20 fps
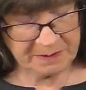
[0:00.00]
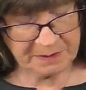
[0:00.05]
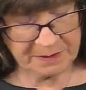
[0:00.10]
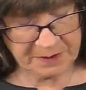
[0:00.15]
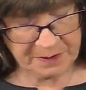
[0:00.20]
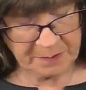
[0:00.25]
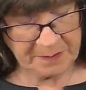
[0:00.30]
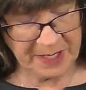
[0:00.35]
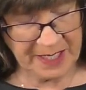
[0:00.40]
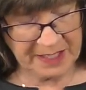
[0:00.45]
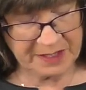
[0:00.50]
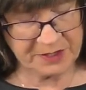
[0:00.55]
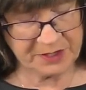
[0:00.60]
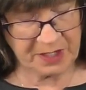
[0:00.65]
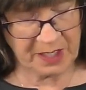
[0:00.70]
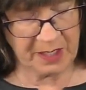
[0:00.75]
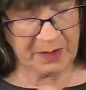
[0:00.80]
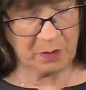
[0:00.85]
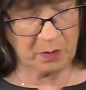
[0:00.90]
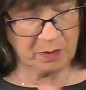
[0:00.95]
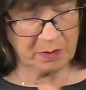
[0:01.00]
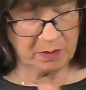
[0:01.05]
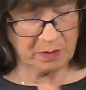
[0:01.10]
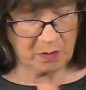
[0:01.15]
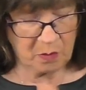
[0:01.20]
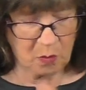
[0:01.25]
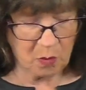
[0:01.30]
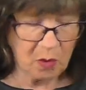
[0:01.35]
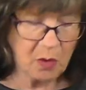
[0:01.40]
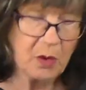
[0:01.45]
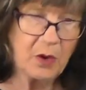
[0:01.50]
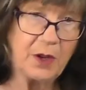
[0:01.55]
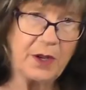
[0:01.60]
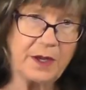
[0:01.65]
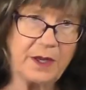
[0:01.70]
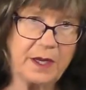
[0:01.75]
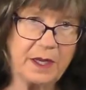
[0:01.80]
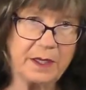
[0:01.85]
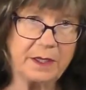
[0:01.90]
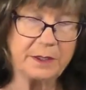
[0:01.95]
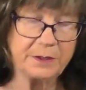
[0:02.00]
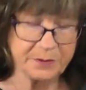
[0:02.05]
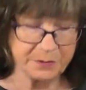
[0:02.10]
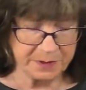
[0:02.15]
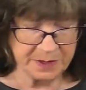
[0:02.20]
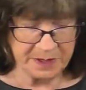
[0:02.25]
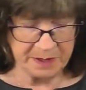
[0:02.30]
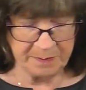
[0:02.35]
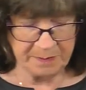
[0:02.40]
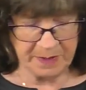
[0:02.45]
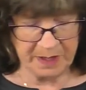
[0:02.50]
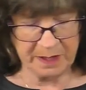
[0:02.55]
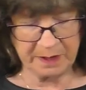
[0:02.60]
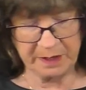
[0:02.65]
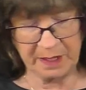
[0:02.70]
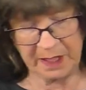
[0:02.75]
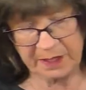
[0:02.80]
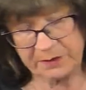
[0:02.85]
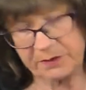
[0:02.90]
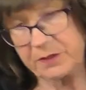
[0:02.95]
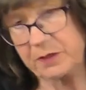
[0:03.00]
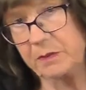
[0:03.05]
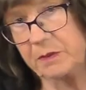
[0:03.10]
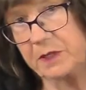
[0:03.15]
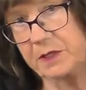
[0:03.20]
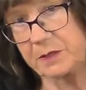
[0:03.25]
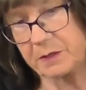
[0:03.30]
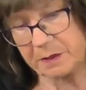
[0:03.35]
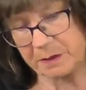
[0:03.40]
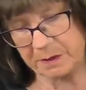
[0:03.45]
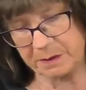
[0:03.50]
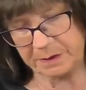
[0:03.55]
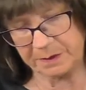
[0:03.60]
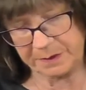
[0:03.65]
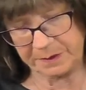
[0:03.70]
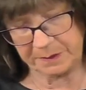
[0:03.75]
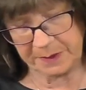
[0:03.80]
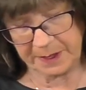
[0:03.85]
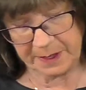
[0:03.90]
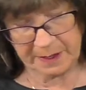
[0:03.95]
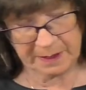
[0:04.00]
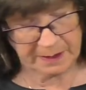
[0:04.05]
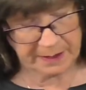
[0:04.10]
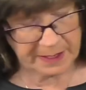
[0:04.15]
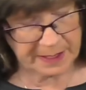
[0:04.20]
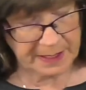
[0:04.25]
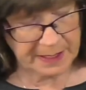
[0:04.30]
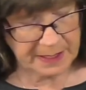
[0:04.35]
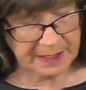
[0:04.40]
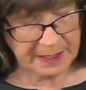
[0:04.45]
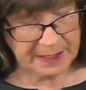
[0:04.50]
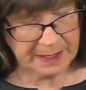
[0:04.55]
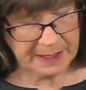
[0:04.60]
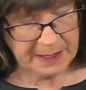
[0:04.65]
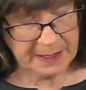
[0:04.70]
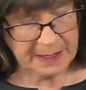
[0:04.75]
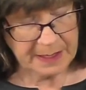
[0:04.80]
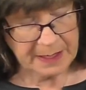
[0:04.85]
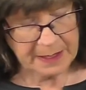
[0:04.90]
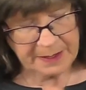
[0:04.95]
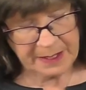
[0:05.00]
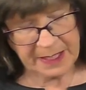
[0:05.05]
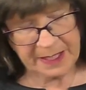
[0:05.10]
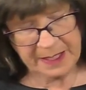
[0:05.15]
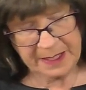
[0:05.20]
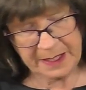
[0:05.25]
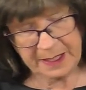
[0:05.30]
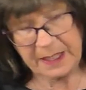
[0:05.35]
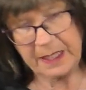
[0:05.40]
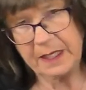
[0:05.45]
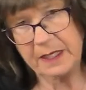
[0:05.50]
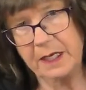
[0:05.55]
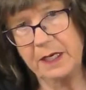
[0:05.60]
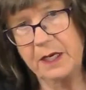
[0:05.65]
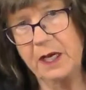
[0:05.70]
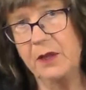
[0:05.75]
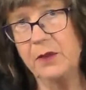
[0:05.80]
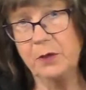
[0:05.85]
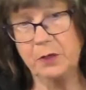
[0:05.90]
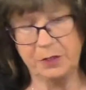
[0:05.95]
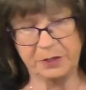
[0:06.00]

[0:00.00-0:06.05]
the Magi were warned in a dream not to return to Herod. Then, in another